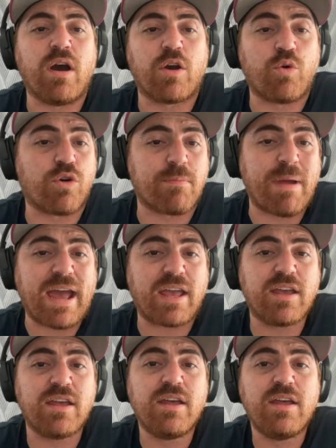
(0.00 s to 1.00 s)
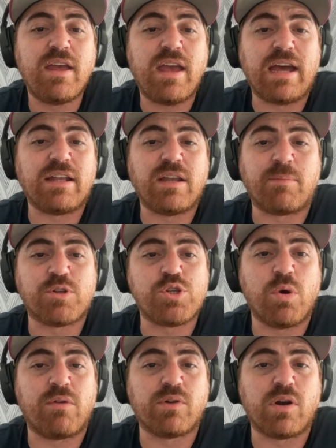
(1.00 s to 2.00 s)
quarterback at number
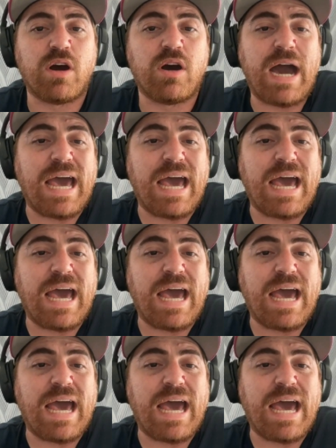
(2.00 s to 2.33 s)
2 overall.